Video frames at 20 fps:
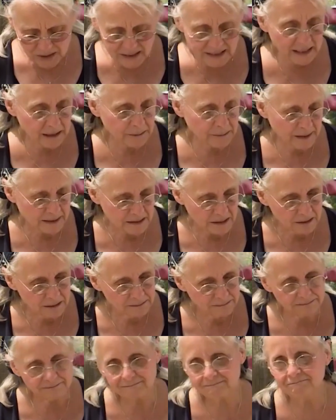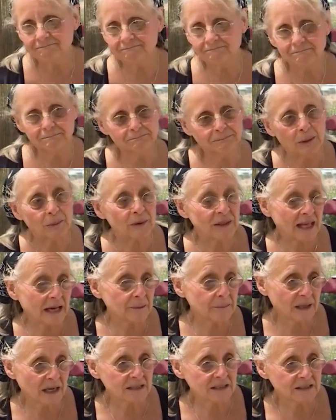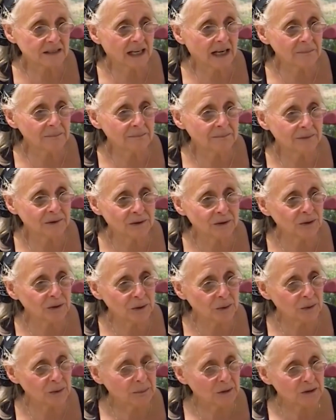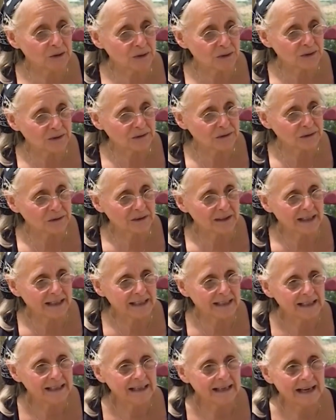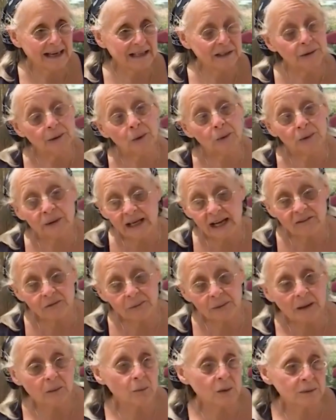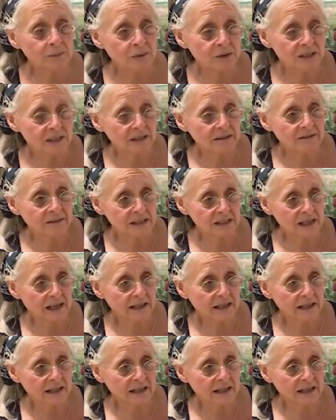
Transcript: putting together a puzzle, but without a box top. You don't know what the picture is going to look like, and you only have about 1% of the